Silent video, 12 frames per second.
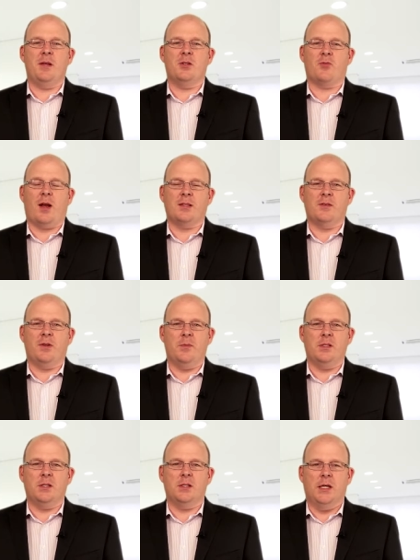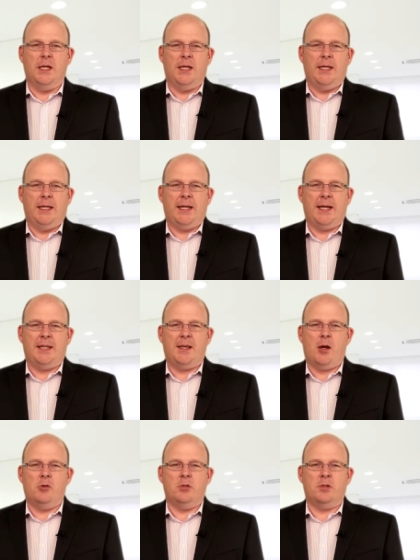Interactive Limited and the
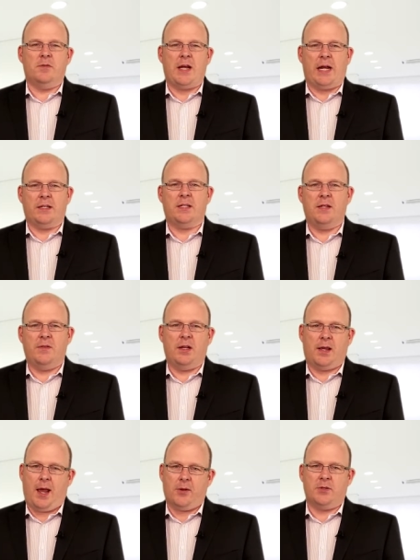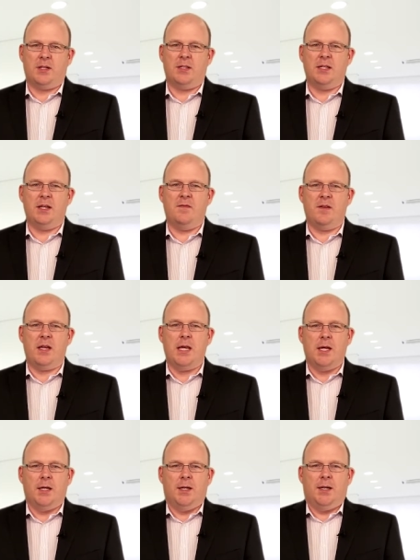host of TaxTV and
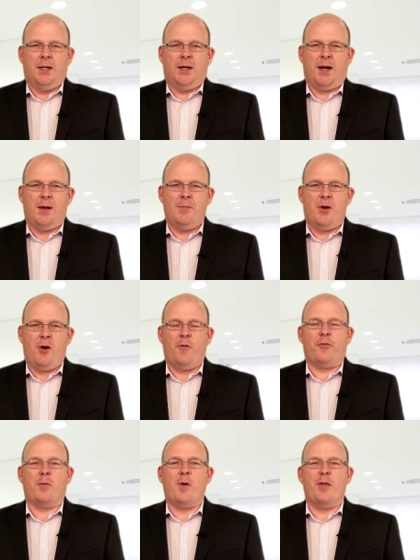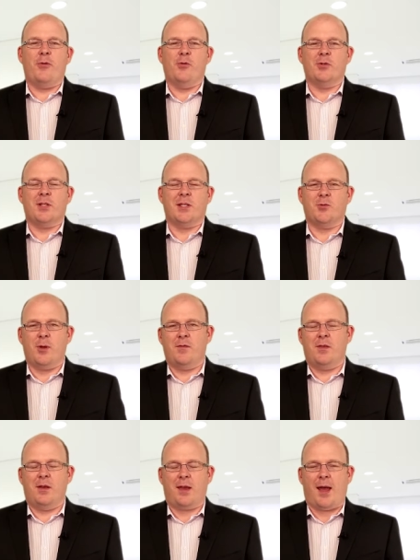AccountingTV. I'm offering my thoughts this week
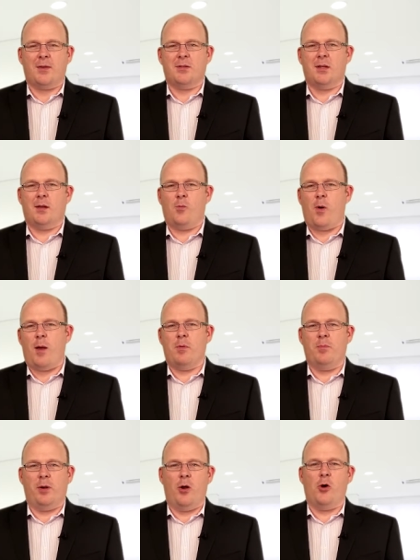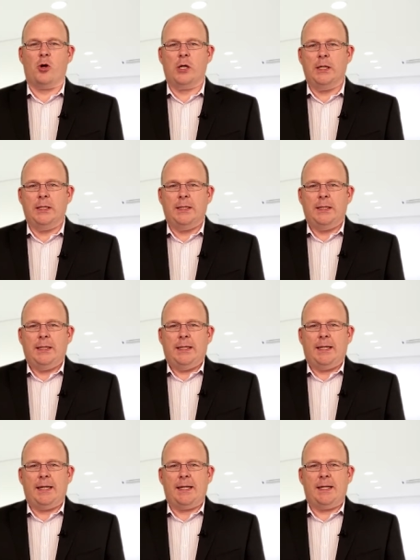for the AccountingWEB blog.
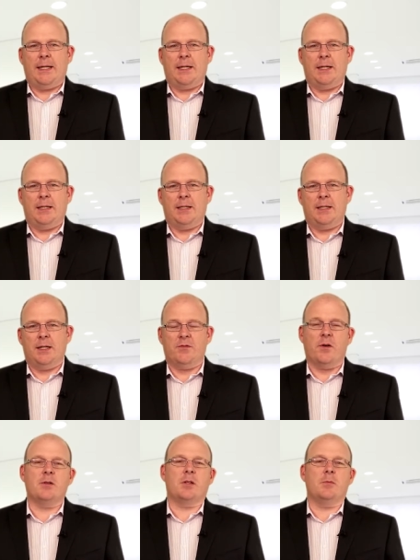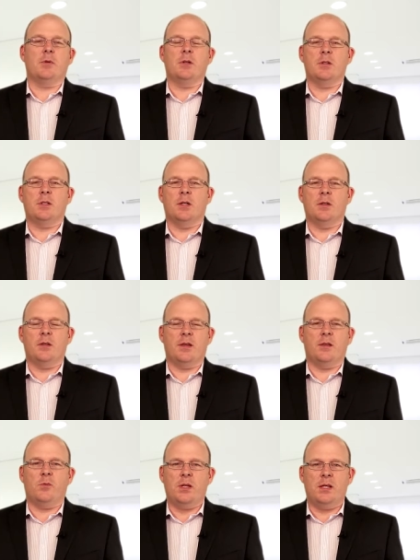And as far as I'm concerned, the
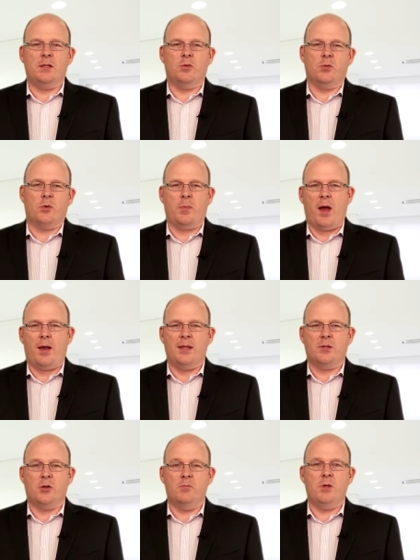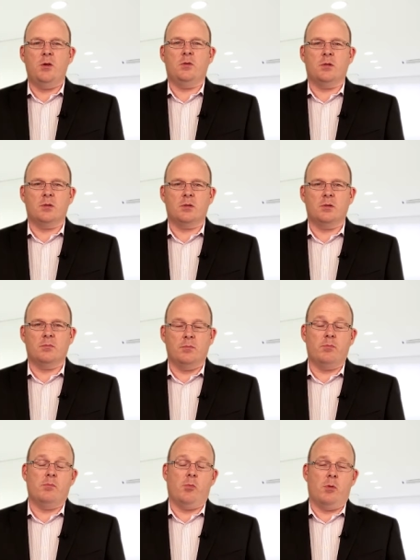thing that we need to talk about is computers and
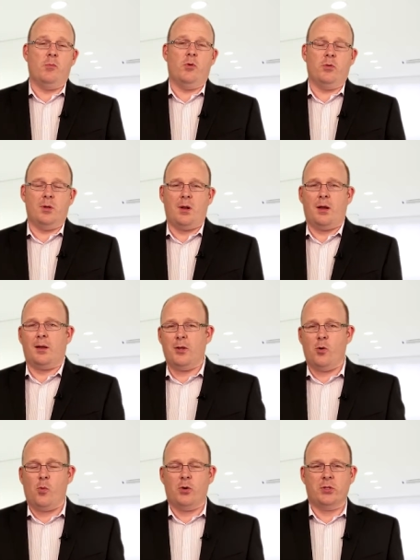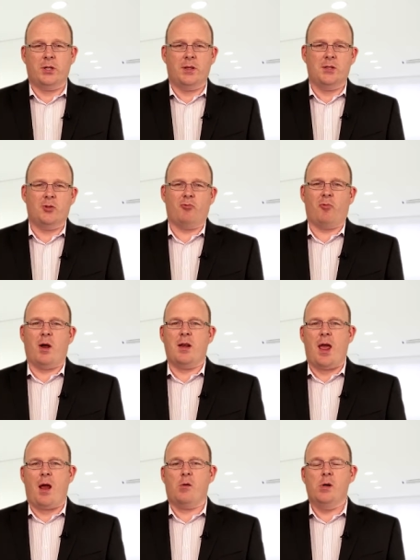what more than likely you're watching this on right
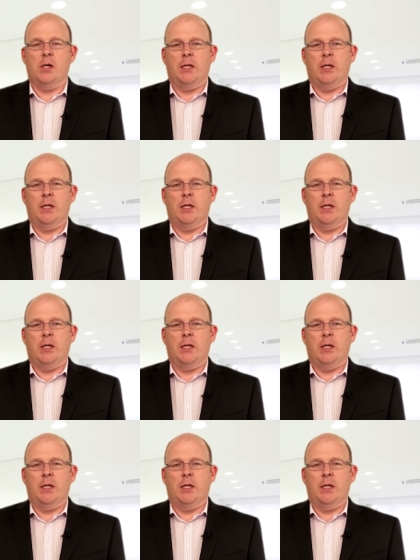now,